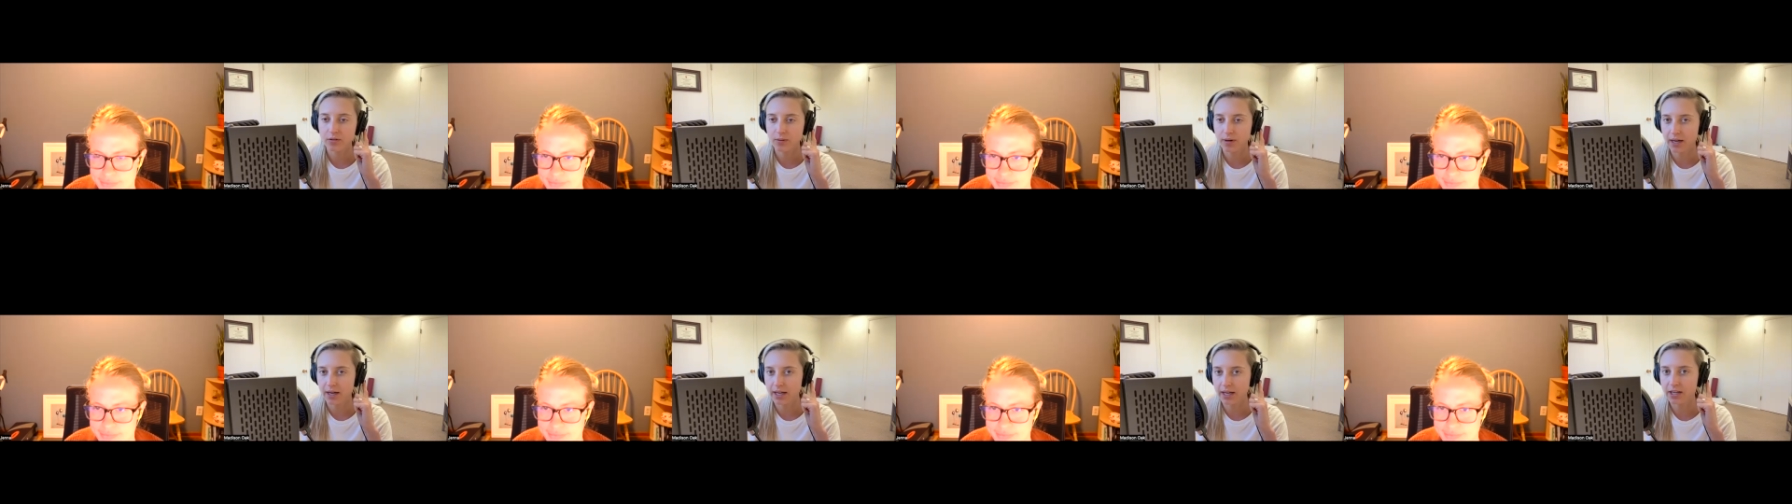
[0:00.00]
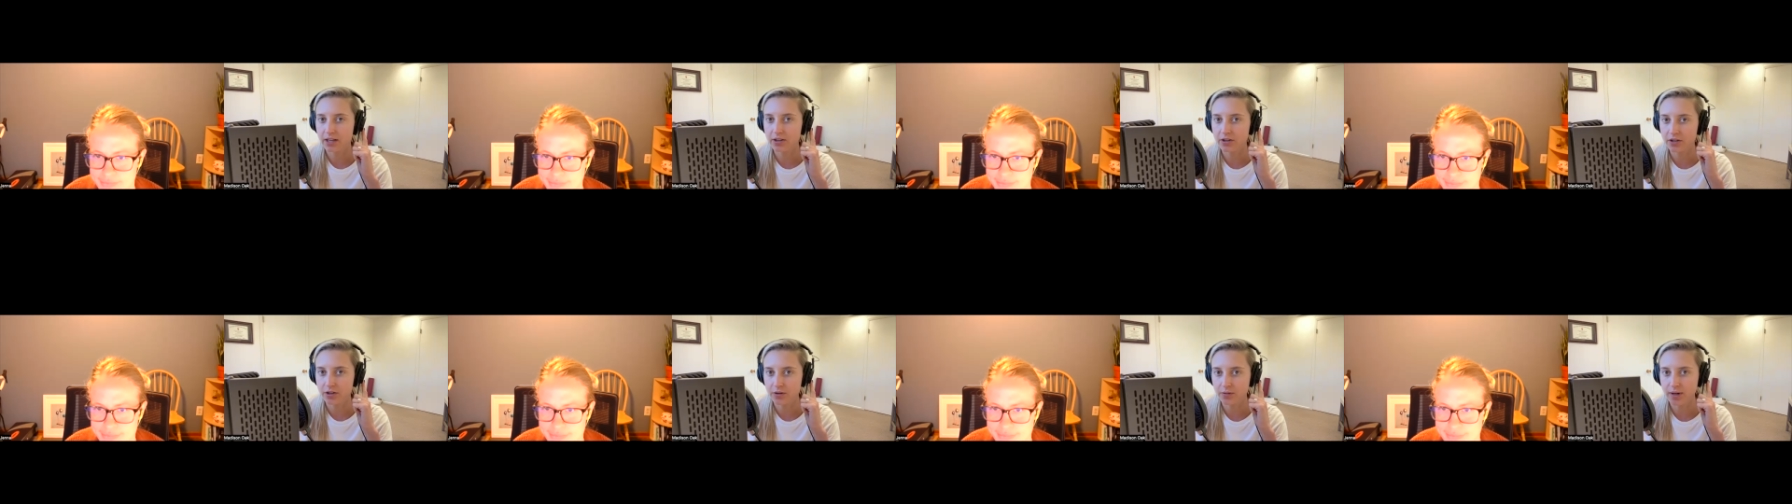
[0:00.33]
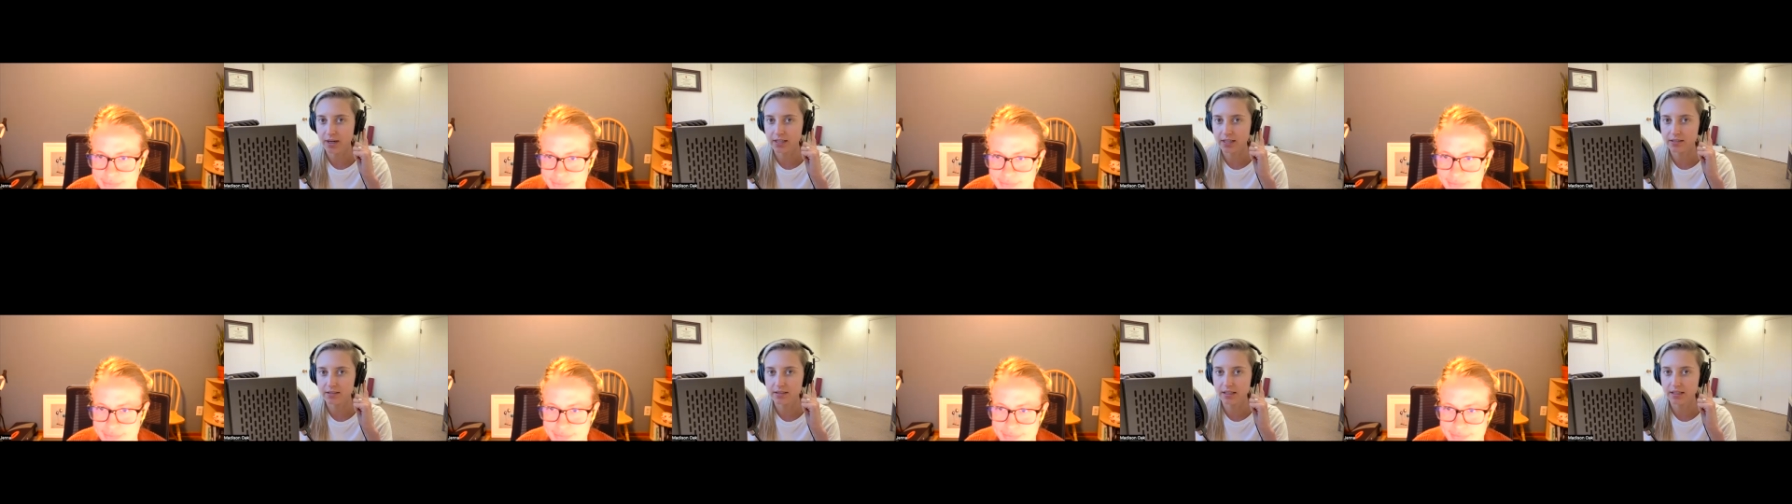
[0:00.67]
way U
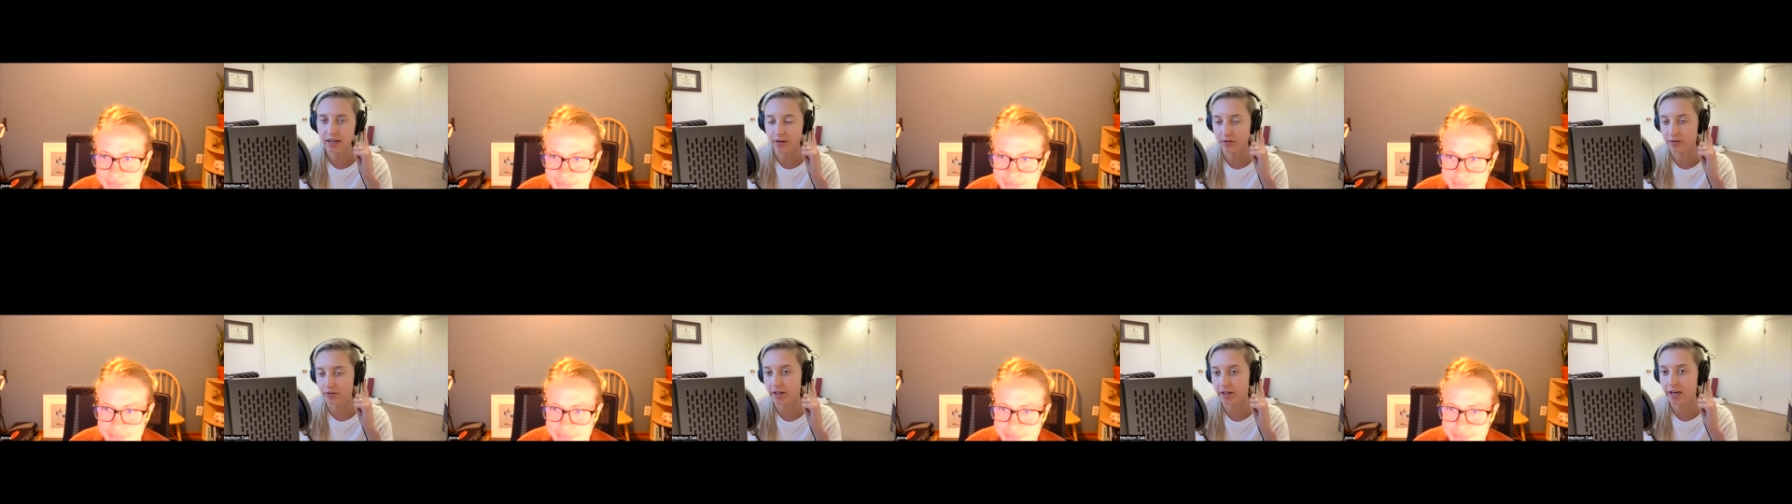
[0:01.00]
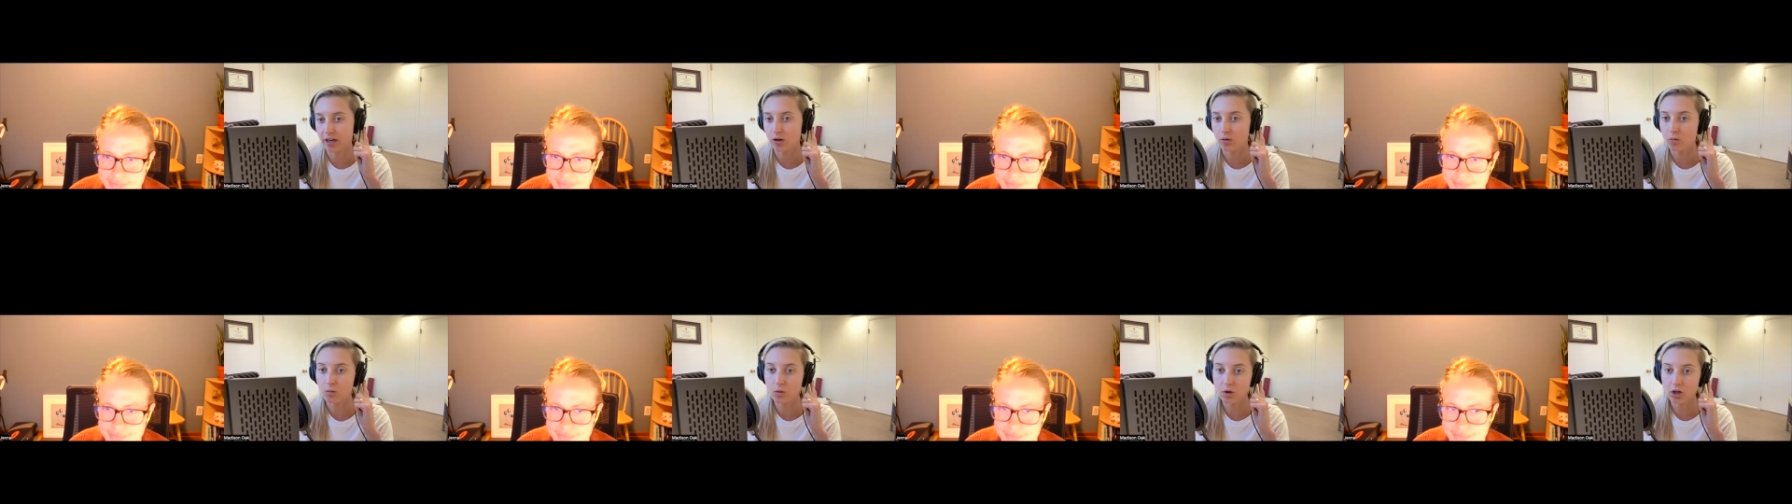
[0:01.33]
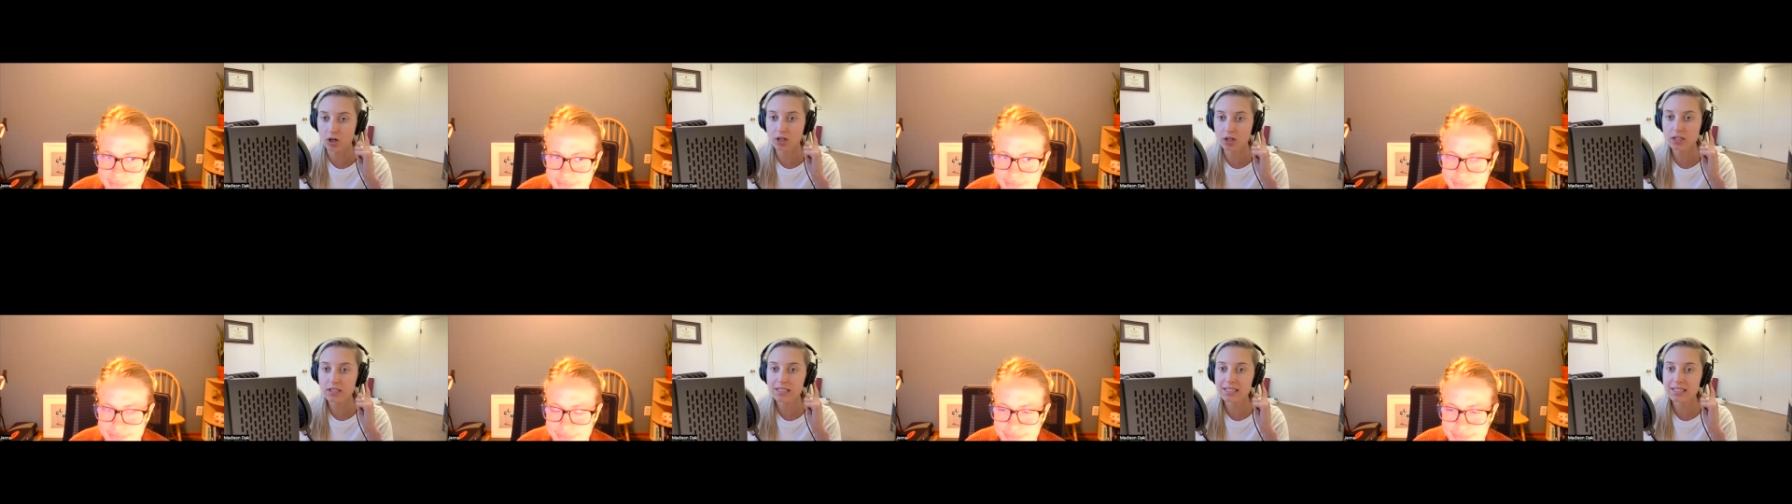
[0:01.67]
S healthcare
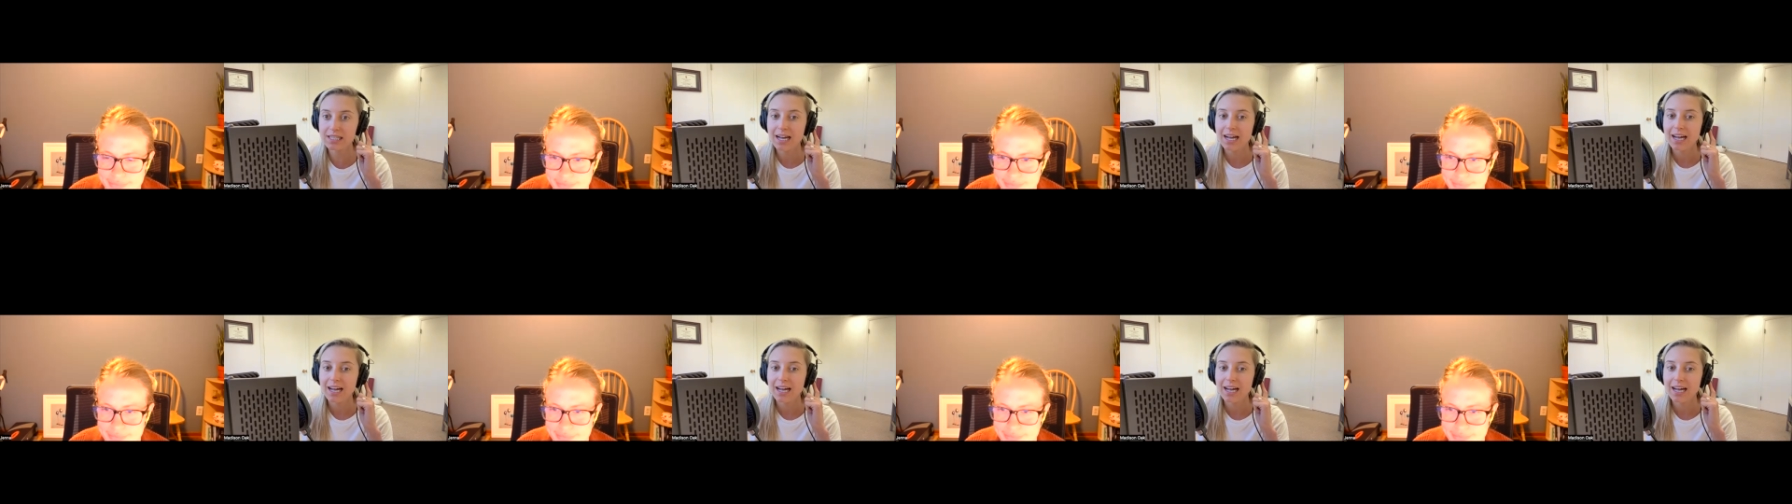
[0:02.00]
works,